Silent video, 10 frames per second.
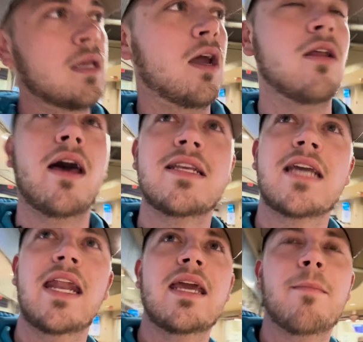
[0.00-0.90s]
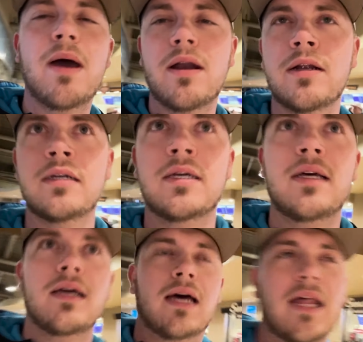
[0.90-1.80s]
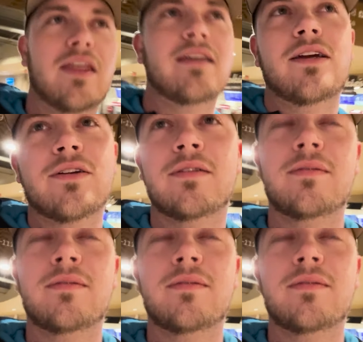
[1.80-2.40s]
Carolina's got to get better. I think they're